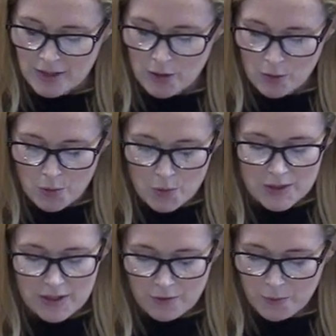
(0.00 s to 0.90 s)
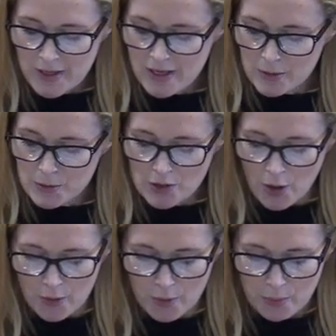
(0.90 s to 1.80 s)
And Lord, if we lose
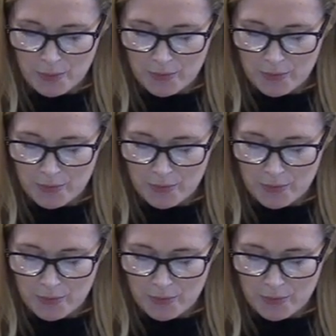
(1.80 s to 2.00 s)
hope,